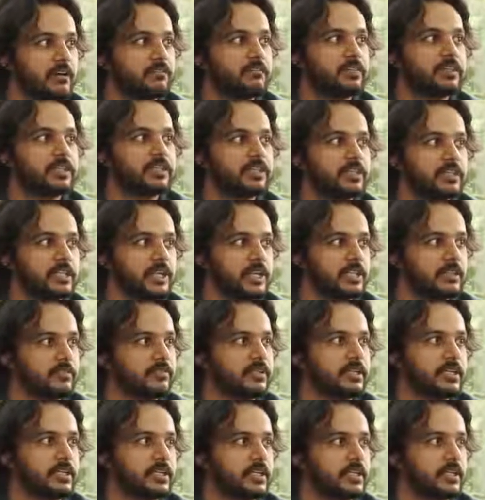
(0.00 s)
have with
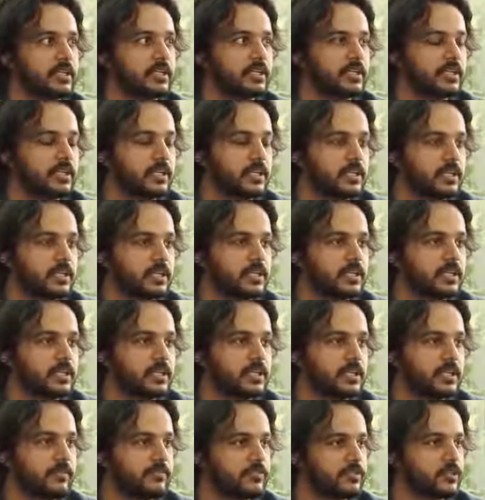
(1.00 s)
creativity
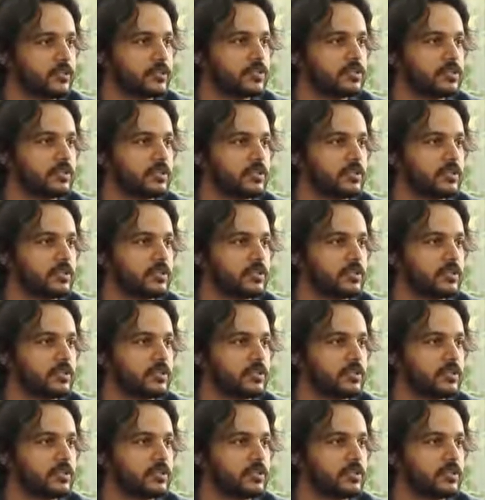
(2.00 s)
gives you a